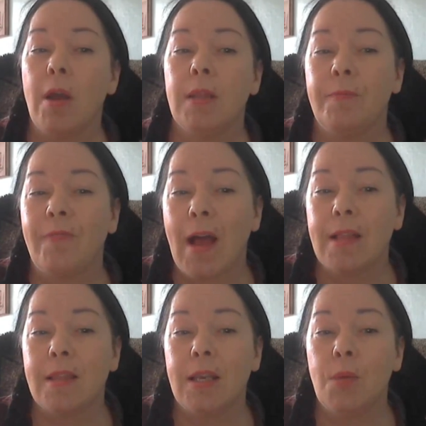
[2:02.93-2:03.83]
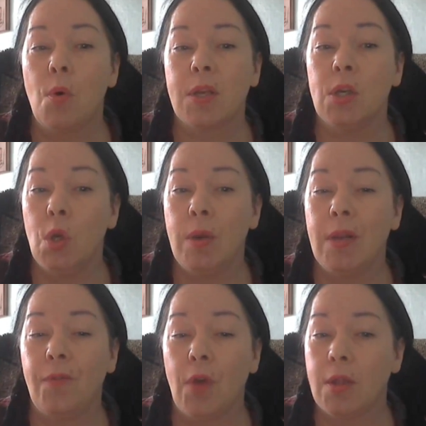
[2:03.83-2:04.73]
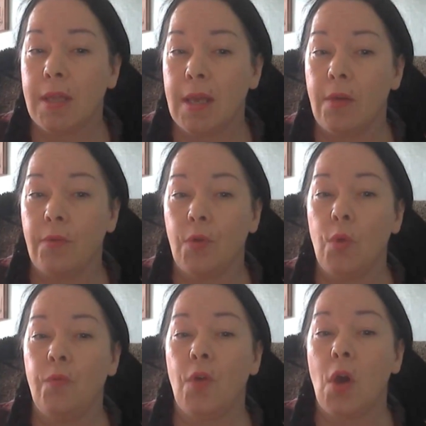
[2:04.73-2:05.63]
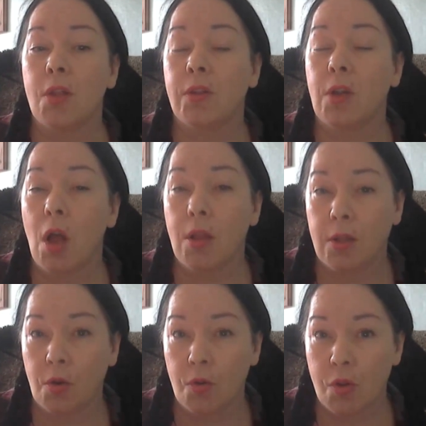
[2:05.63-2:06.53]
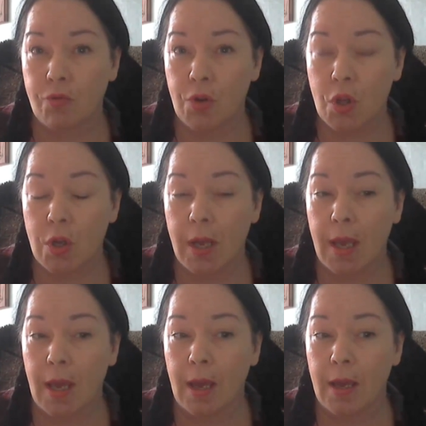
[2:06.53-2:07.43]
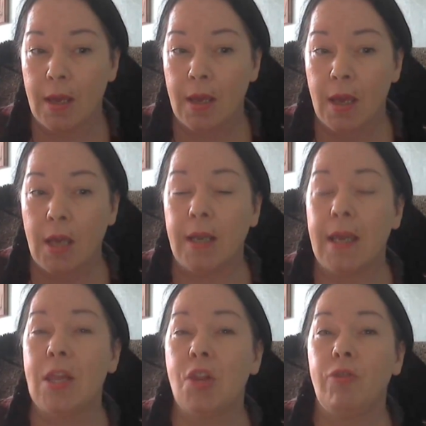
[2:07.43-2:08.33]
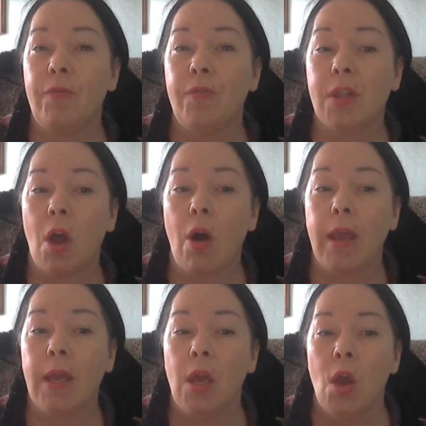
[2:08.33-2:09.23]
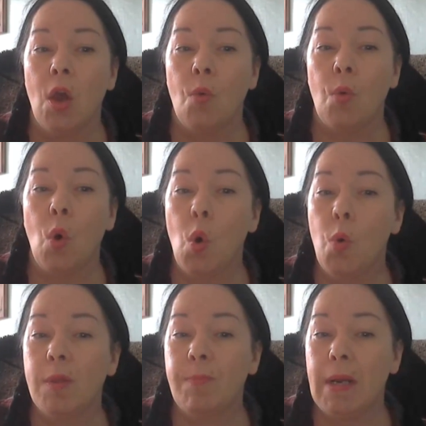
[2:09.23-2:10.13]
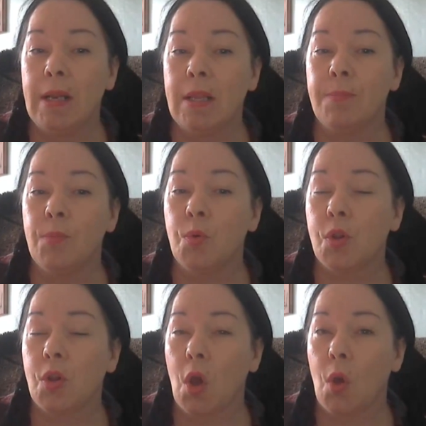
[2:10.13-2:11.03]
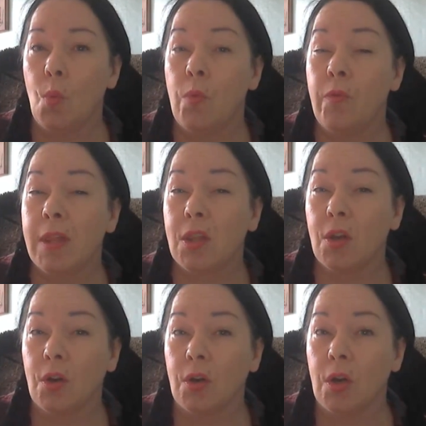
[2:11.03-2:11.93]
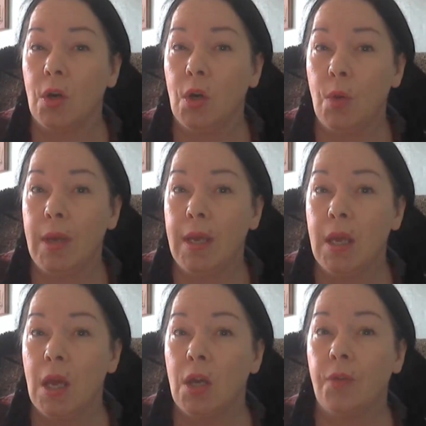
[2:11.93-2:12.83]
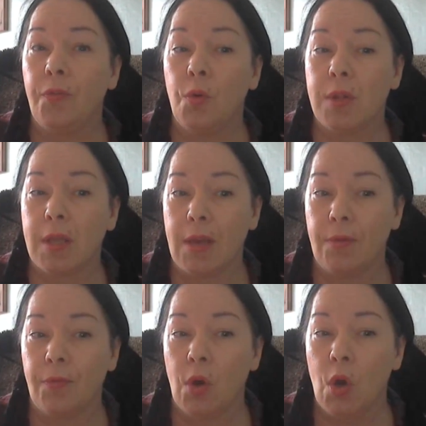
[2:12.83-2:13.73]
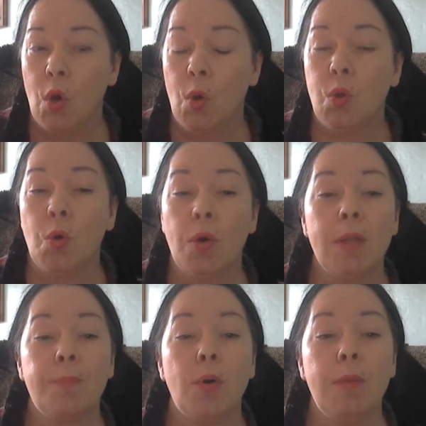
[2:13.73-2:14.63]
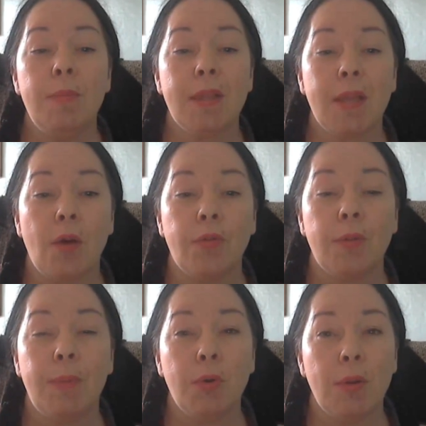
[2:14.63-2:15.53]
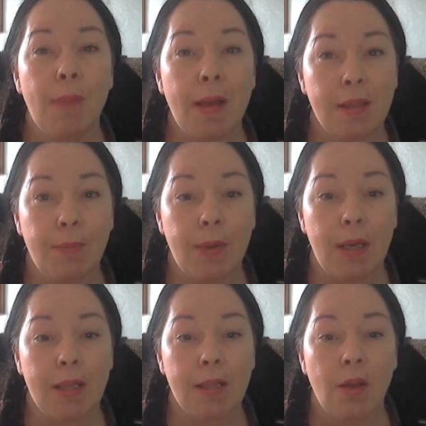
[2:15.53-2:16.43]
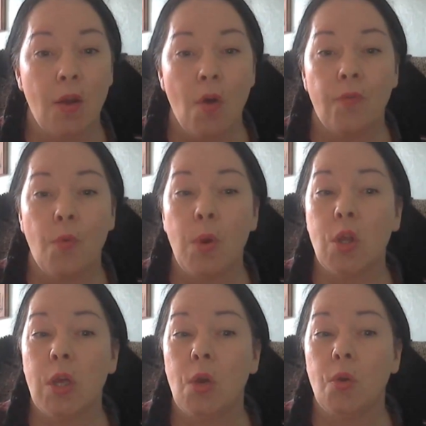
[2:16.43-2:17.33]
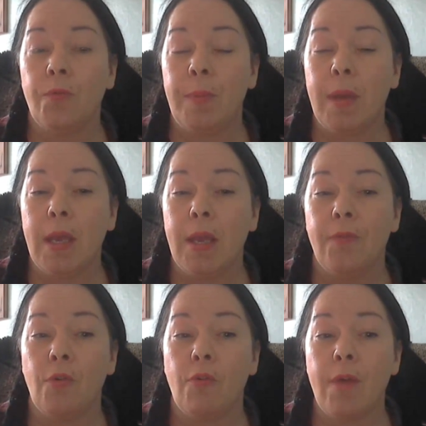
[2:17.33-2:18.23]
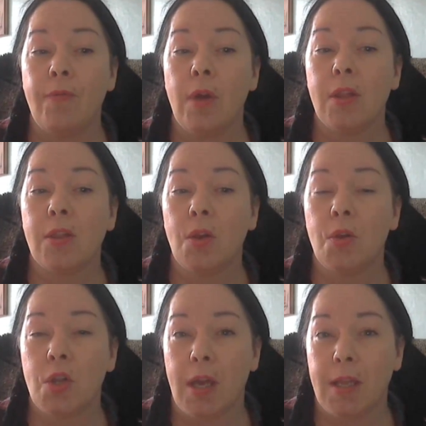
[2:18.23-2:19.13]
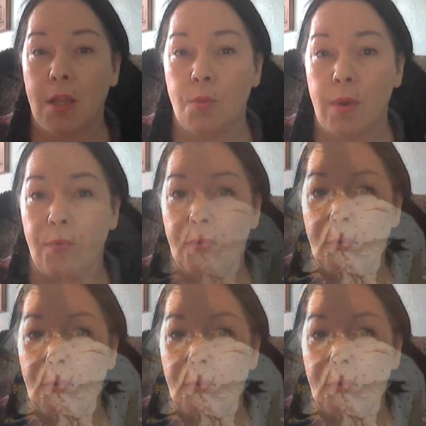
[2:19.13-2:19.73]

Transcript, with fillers: the fact that it was Louis the thirteenth who first started the construction here, the history of Versailles will always be linked more so with his son Louis the fourteenth, who took it upon himself to build a masterpiece for which he could be forever associated with.